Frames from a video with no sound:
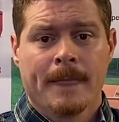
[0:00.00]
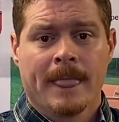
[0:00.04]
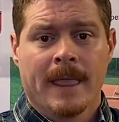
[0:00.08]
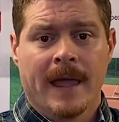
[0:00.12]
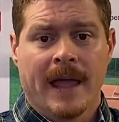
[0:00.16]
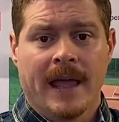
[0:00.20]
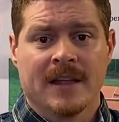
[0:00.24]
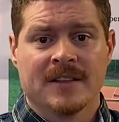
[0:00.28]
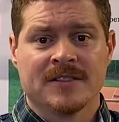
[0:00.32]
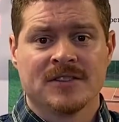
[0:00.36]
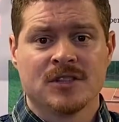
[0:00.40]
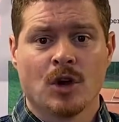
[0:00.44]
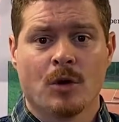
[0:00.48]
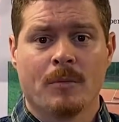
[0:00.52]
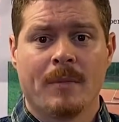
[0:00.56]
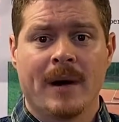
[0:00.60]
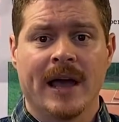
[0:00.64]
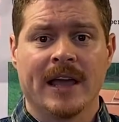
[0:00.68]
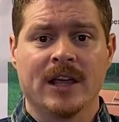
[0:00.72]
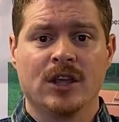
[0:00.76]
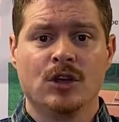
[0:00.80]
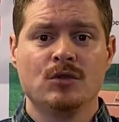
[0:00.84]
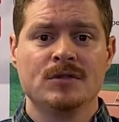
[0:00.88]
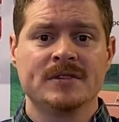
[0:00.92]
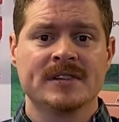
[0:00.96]
And so by
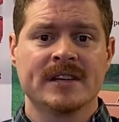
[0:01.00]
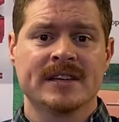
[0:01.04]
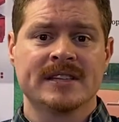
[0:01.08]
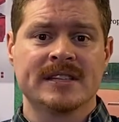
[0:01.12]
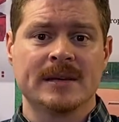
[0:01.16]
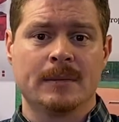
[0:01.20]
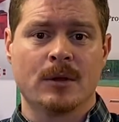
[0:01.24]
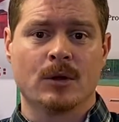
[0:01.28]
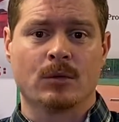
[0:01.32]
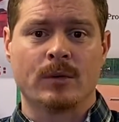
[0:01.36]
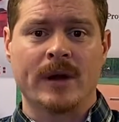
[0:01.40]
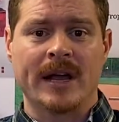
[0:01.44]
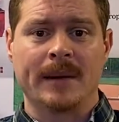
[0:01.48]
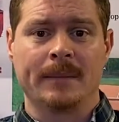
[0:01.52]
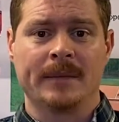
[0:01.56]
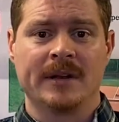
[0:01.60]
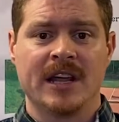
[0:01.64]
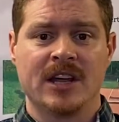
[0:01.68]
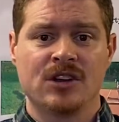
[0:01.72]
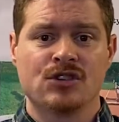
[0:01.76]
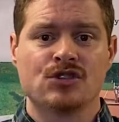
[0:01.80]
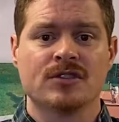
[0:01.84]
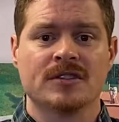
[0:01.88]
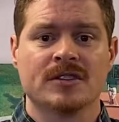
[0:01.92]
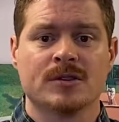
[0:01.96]
using some of the
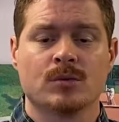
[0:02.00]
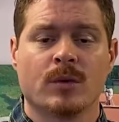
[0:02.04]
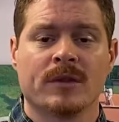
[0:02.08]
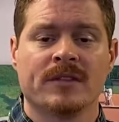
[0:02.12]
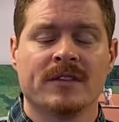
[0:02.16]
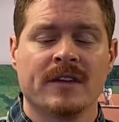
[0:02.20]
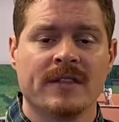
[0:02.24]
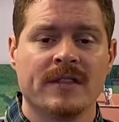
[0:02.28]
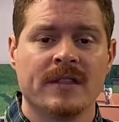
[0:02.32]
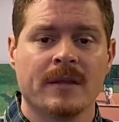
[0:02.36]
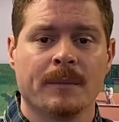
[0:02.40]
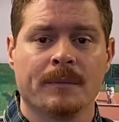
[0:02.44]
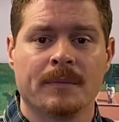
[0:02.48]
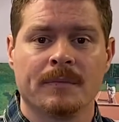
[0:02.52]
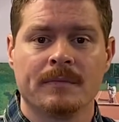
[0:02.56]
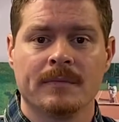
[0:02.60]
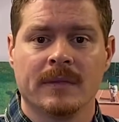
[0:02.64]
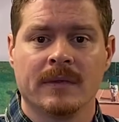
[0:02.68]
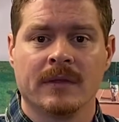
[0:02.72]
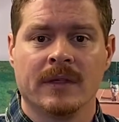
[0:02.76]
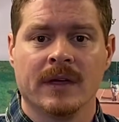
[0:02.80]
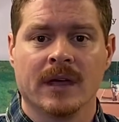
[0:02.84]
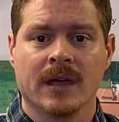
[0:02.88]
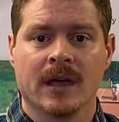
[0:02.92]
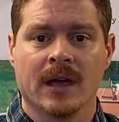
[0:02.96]
recommendations within
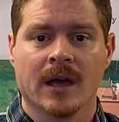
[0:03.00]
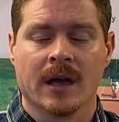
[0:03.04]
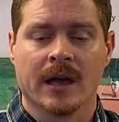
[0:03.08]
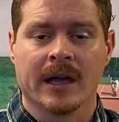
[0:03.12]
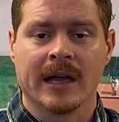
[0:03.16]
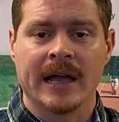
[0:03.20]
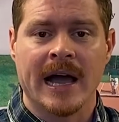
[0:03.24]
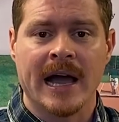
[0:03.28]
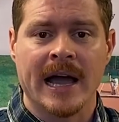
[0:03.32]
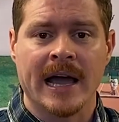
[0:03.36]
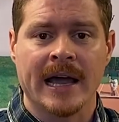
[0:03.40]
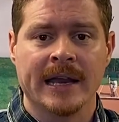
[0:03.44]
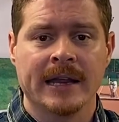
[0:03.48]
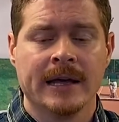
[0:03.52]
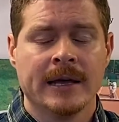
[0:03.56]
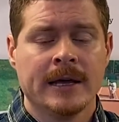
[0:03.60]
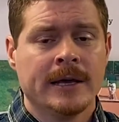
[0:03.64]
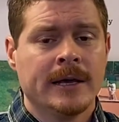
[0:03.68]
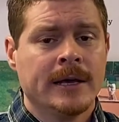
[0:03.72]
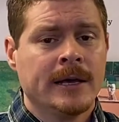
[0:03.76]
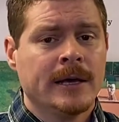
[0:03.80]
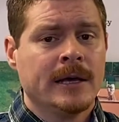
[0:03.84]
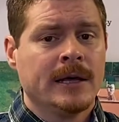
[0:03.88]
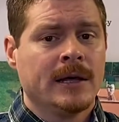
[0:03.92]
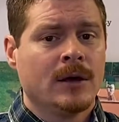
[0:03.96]
the guide,
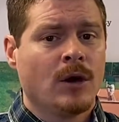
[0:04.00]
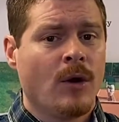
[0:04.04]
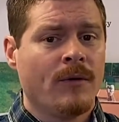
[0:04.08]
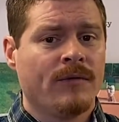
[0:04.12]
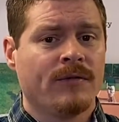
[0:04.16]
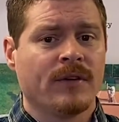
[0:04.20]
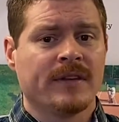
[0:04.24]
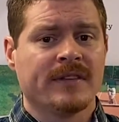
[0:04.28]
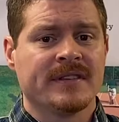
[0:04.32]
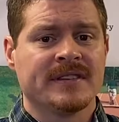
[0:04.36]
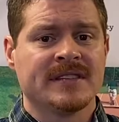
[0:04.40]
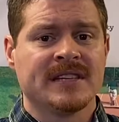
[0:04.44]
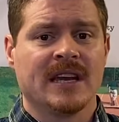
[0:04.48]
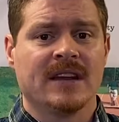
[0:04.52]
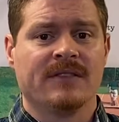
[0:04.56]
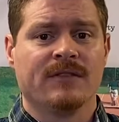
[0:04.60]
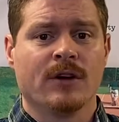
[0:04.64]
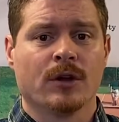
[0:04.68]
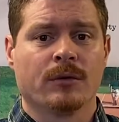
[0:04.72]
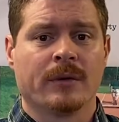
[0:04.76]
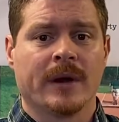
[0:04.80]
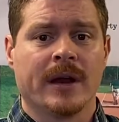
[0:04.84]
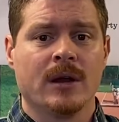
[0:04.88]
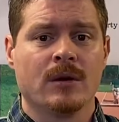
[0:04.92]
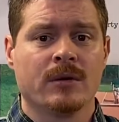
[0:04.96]
hopefully the city of El
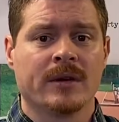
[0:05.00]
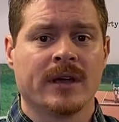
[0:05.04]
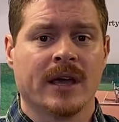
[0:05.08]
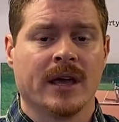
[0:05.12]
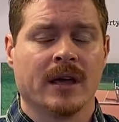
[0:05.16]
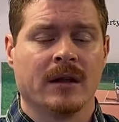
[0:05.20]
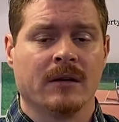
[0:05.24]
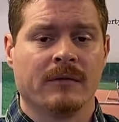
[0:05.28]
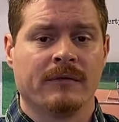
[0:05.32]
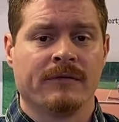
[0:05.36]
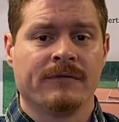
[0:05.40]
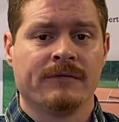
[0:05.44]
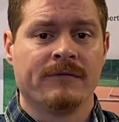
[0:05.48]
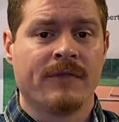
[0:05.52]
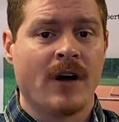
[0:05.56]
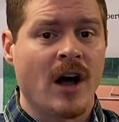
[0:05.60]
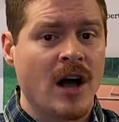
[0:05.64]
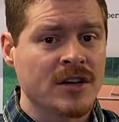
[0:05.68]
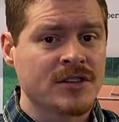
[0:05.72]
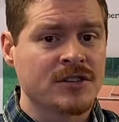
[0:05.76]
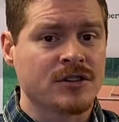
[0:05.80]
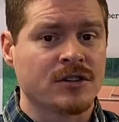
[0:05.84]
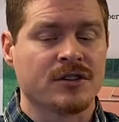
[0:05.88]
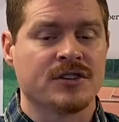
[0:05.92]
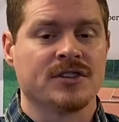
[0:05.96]
Dorado can
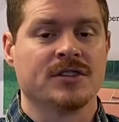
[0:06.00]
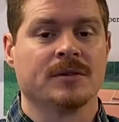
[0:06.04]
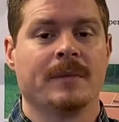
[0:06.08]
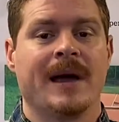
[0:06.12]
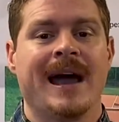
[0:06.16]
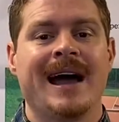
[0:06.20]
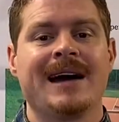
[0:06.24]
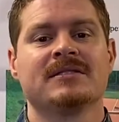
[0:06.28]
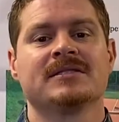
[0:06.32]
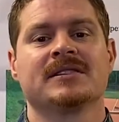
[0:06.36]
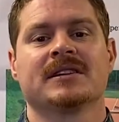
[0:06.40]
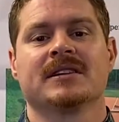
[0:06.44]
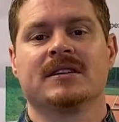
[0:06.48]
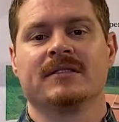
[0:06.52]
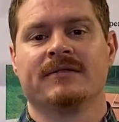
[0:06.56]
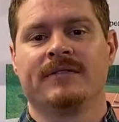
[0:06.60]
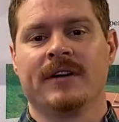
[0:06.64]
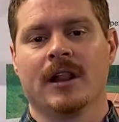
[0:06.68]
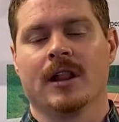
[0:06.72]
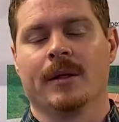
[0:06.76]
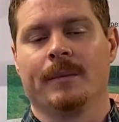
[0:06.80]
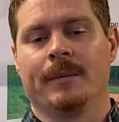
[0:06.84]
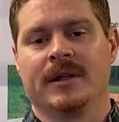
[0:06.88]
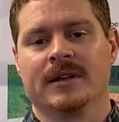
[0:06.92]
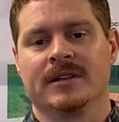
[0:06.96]
foster some housing
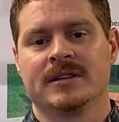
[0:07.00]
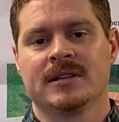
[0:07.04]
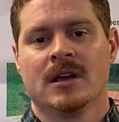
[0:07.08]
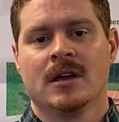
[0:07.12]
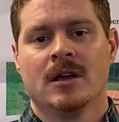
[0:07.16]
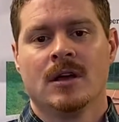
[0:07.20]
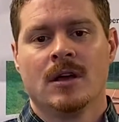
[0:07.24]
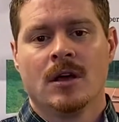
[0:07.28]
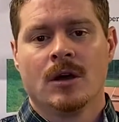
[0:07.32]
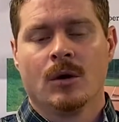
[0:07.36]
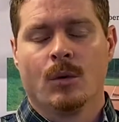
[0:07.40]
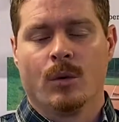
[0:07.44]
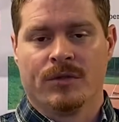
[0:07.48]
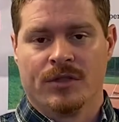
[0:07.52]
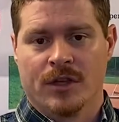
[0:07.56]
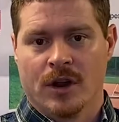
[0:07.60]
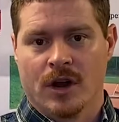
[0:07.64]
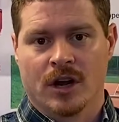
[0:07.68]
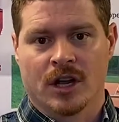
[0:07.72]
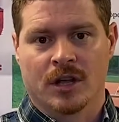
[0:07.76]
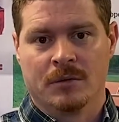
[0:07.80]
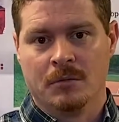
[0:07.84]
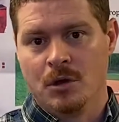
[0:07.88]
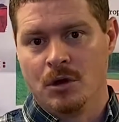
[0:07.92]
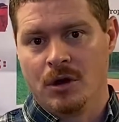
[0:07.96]
development within our
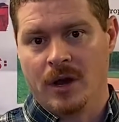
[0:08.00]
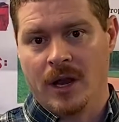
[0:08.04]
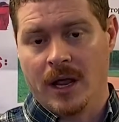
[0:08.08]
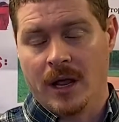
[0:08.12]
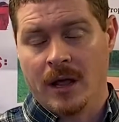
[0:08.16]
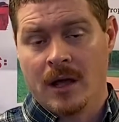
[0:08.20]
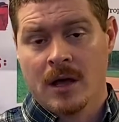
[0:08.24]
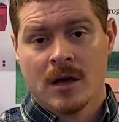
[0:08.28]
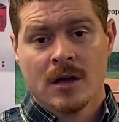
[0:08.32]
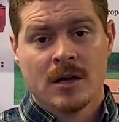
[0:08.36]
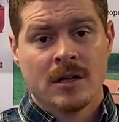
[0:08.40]
community.